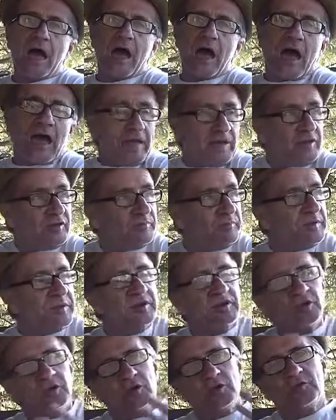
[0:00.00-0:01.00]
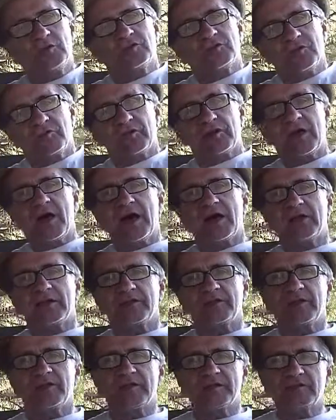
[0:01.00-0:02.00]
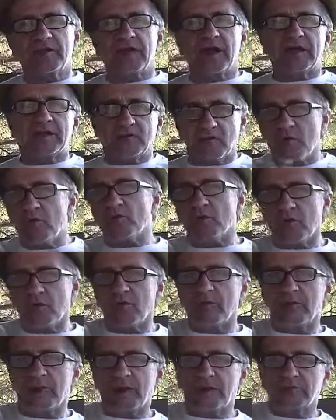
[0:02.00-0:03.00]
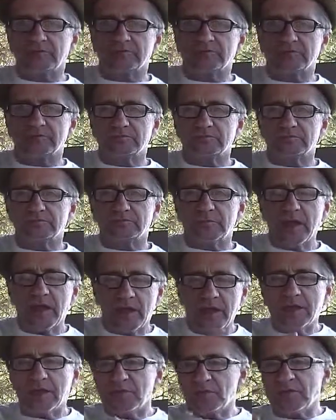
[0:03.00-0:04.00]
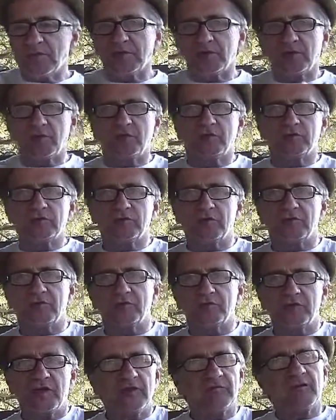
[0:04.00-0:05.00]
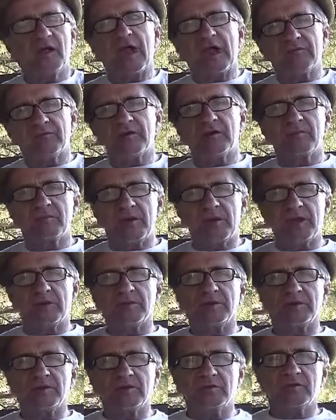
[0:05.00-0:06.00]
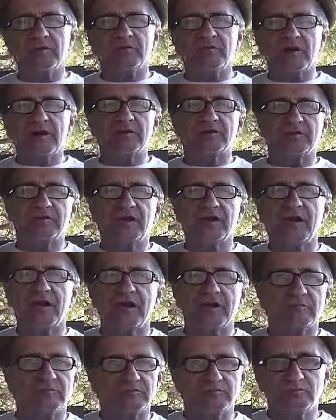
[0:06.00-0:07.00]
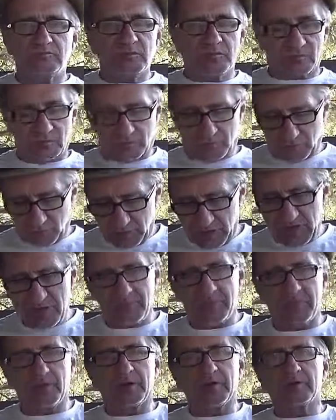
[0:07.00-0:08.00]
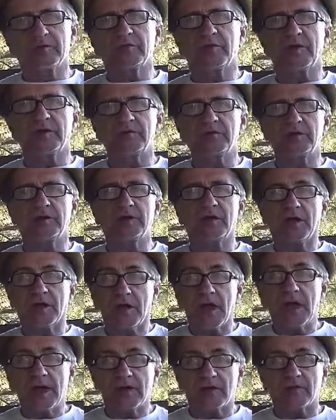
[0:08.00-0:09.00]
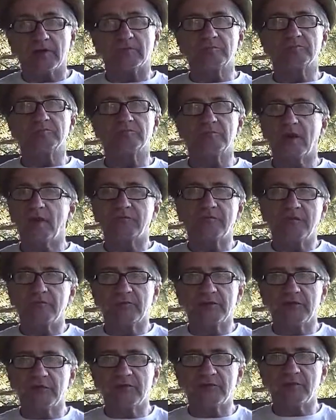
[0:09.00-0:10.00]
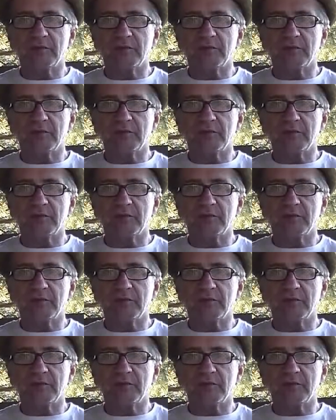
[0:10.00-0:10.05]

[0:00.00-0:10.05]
I could be accused of a lot of things that I don't know about. And I could be accused of never having a baby. You know, if I had said I, you know, gave birth, I'd be a liar. I've never given